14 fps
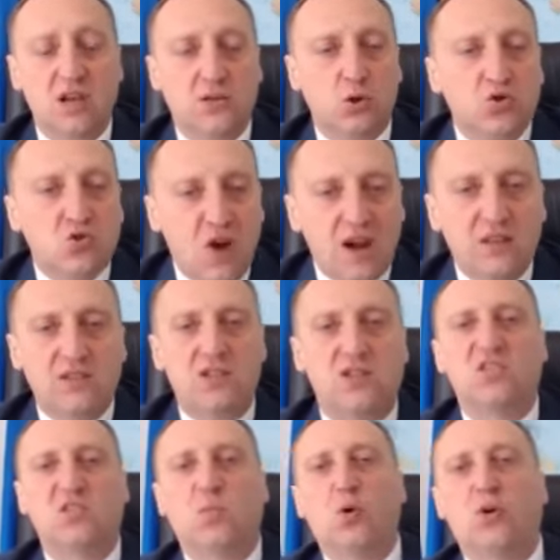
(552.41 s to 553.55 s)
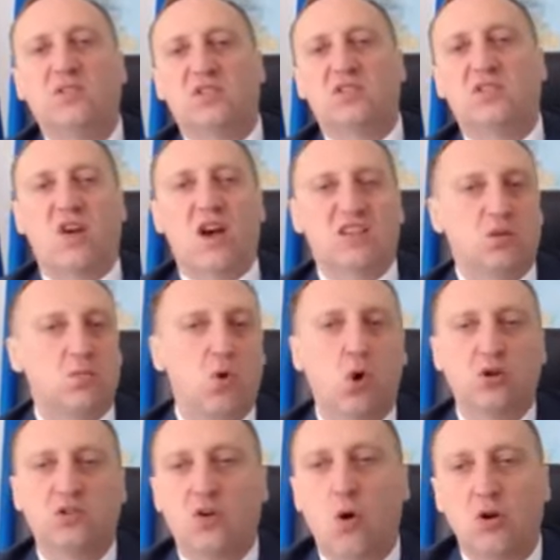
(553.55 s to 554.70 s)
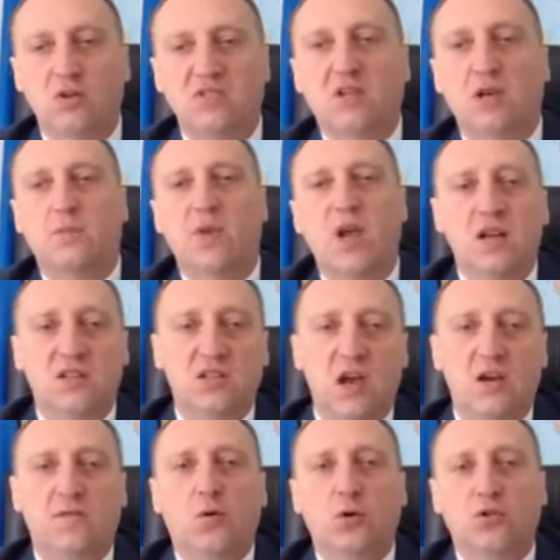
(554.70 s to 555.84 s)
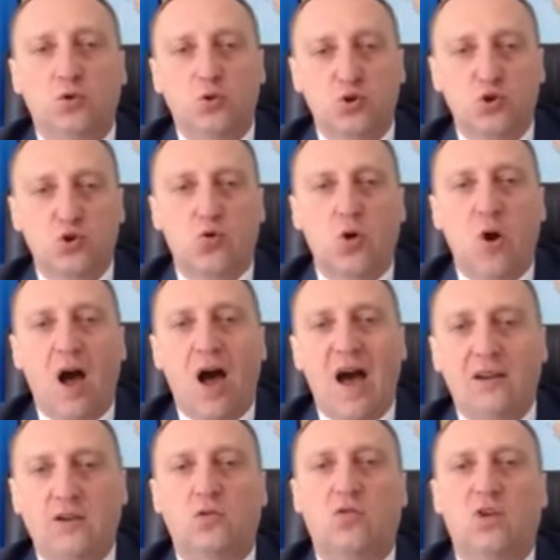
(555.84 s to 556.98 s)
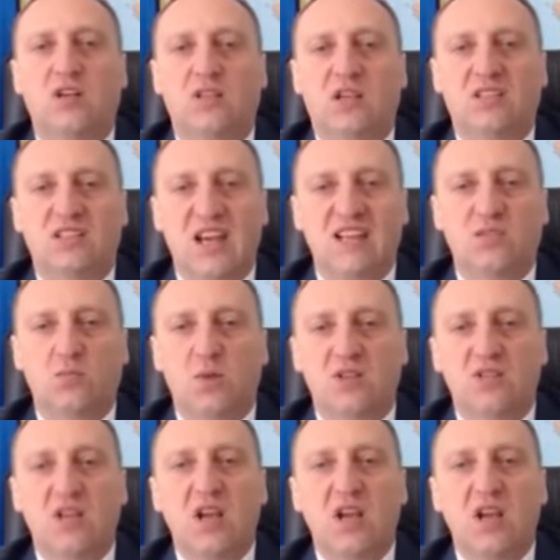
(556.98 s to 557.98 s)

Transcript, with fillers: Neutrality in sport is rather broad concept. Therefore, to ensure accurate assessments